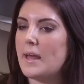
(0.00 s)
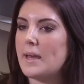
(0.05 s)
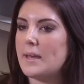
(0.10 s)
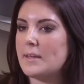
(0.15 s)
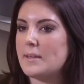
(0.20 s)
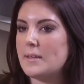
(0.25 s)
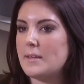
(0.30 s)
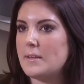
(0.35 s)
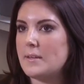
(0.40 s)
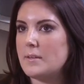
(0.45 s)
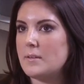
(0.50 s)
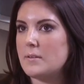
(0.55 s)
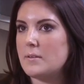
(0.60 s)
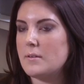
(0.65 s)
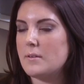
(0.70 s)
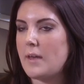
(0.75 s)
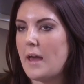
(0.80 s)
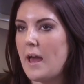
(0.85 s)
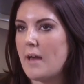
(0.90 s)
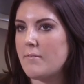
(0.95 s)
like
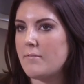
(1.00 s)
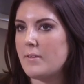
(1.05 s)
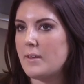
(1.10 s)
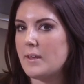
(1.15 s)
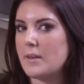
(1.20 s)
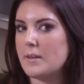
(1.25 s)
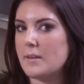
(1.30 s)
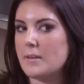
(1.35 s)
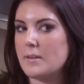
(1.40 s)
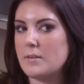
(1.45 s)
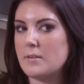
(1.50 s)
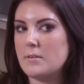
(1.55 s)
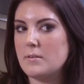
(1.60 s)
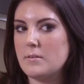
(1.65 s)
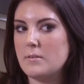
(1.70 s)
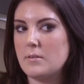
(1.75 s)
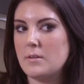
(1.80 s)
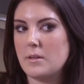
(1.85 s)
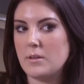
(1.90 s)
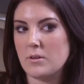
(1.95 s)
having
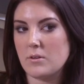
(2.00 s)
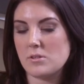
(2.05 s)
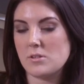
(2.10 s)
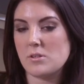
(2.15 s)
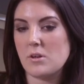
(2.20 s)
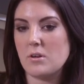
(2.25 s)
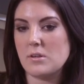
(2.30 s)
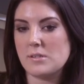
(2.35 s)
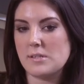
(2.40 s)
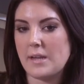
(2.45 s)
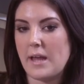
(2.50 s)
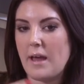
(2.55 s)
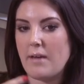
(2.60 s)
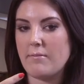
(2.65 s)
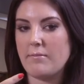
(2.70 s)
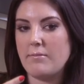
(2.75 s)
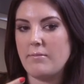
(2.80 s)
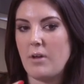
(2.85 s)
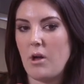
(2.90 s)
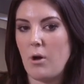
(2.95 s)
you know songs that
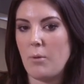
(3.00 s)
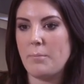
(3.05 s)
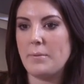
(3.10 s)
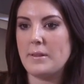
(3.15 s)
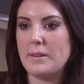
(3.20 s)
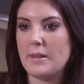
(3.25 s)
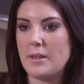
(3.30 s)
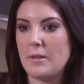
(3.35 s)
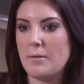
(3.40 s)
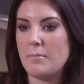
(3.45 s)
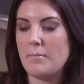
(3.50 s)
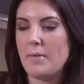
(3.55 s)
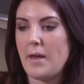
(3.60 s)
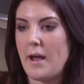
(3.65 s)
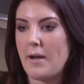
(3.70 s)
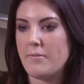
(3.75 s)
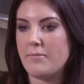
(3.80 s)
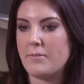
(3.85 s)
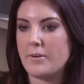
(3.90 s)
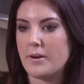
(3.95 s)
have hope in them
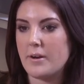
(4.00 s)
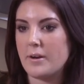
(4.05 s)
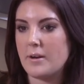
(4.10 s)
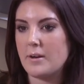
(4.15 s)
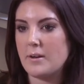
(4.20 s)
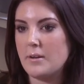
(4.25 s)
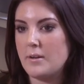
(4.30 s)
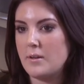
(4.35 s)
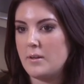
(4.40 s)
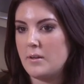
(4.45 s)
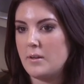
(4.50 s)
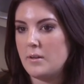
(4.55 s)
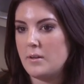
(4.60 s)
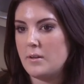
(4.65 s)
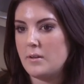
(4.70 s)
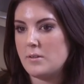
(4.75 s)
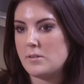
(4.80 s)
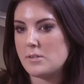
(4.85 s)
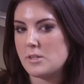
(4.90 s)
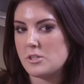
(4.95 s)
after
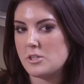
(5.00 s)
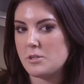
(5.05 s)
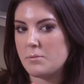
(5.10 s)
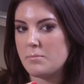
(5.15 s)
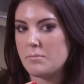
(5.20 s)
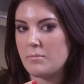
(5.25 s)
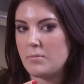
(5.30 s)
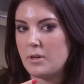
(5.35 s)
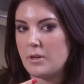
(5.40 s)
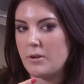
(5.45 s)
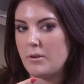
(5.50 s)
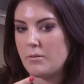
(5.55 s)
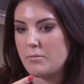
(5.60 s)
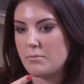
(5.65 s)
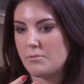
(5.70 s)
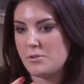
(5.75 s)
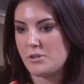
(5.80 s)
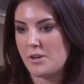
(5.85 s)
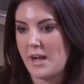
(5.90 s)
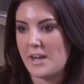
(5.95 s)
such a you know
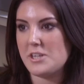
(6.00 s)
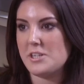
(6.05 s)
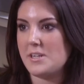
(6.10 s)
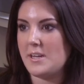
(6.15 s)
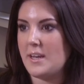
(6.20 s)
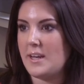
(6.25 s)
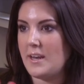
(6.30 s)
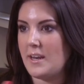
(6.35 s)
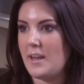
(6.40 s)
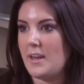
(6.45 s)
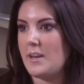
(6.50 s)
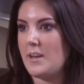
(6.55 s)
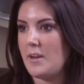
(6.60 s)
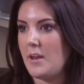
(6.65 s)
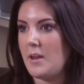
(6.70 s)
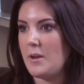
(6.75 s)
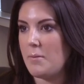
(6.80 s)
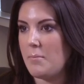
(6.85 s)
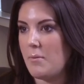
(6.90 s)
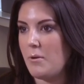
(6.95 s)
tragedy and,
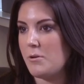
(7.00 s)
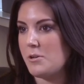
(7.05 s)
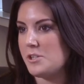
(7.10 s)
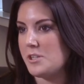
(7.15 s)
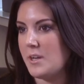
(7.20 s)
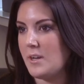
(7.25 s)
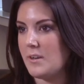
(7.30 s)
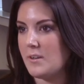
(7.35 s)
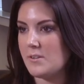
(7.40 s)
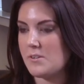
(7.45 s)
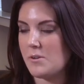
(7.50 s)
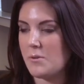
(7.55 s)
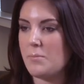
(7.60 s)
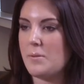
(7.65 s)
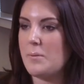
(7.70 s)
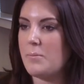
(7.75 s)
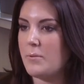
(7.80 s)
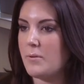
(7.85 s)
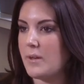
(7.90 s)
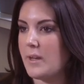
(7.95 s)
and, emotion so
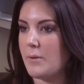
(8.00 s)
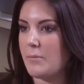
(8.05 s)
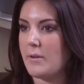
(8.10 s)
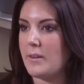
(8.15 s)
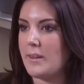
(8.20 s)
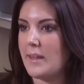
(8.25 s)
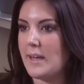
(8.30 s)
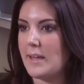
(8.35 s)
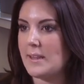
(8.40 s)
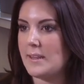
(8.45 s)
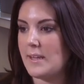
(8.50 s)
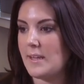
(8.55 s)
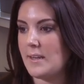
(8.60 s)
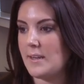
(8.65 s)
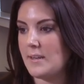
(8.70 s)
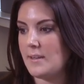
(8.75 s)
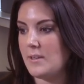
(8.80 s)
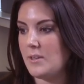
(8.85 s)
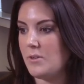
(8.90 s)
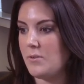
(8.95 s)
people can relate that
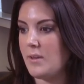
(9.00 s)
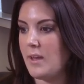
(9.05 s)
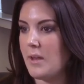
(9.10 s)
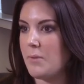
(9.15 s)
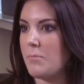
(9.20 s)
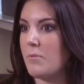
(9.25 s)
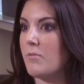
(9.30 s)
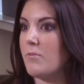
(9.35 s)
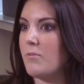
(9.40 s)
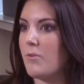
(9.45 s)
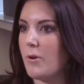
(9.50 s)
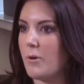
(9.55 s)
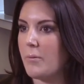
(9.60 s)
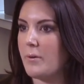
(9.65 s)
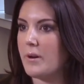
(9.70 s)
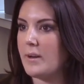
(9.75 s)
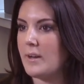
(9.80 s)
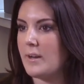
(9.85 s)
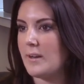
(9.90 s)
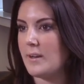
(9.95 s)
you can move
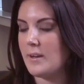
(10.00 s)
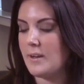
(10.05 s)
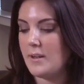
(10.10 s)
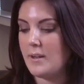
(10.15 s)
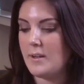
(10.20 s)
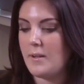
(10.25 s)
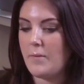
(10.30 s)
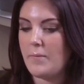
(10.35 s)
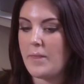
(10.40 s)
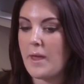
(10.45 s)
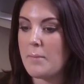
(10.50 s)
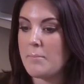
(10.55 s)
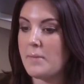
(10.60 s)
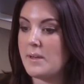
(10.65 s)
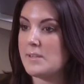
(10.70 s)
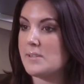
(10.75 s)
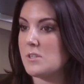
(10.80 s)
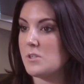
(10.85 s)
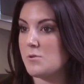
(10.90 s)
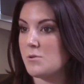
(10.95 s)
forward and that
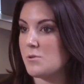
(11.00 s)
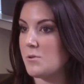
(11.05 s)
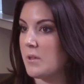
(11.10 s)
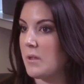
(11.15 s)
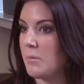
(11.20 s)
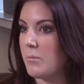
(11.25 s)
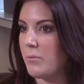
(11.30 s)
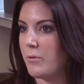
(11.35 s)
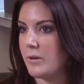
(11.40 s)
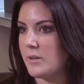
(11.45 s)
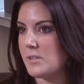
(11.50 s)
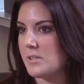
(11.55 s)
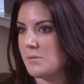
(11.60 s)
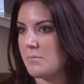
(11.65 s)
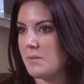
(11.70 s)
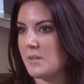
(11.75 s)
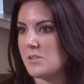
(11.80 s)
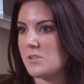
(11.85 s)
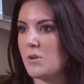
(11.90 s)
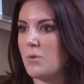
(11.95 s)
message was really important to
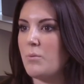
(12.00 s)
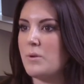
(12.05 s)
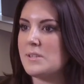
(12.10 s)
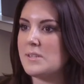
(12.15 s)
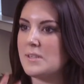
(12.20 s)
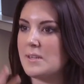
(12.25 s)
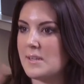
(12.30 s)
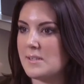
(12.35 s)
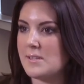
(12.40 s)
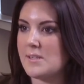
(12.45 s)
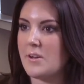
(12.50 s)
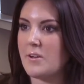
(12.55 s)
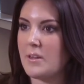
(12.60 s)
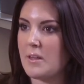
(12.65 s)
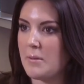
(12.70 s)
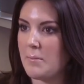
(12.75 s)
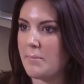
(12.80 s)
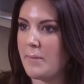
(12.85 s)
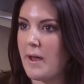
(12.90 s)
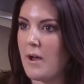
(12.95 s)
me so it wasn't
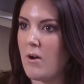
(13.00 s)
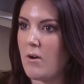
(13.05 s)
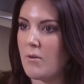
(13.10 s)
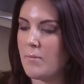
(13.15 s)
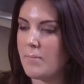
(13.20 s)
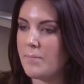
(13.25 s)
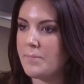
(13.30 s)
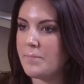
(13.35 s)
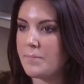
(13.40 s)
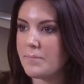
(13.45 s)
necessarily about